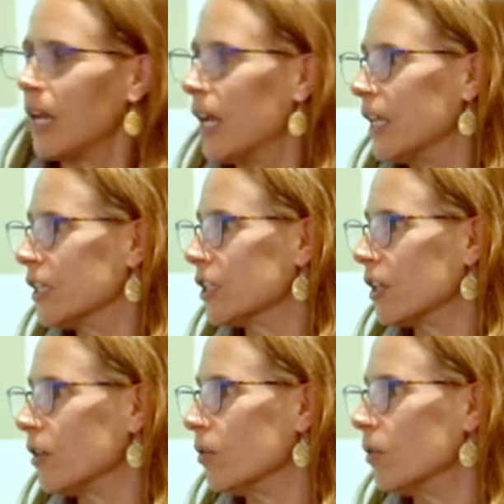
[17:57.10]
And
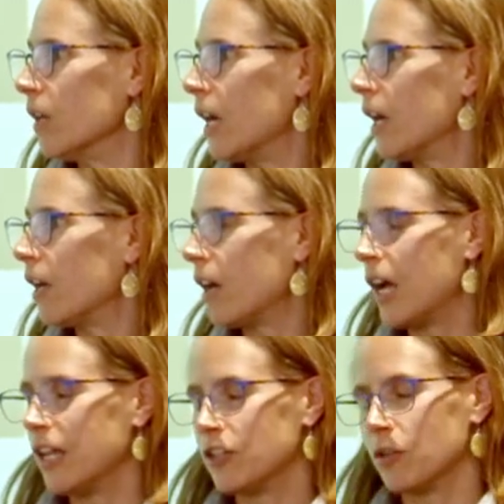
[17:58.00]
so
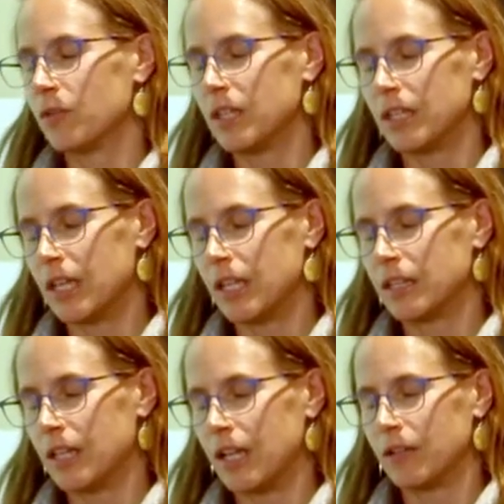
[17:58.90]
I don't think
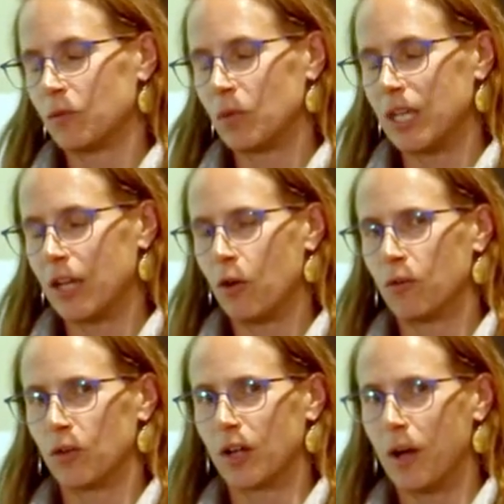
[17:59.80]
that we can't
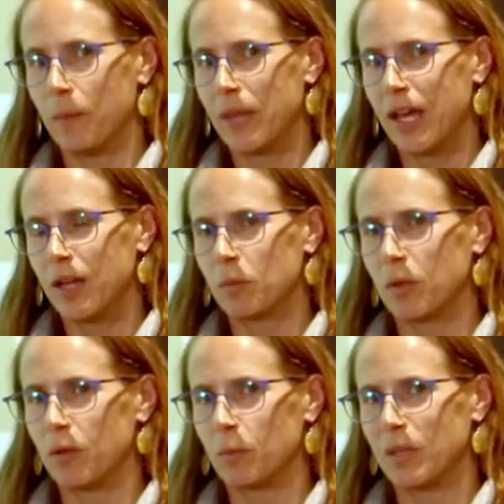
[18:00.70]
overcome that,
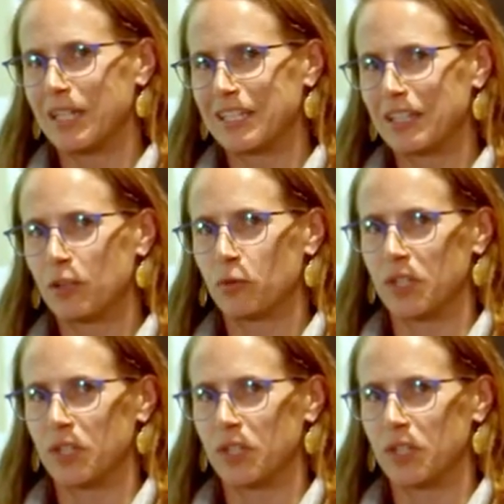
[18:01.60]
but it's a little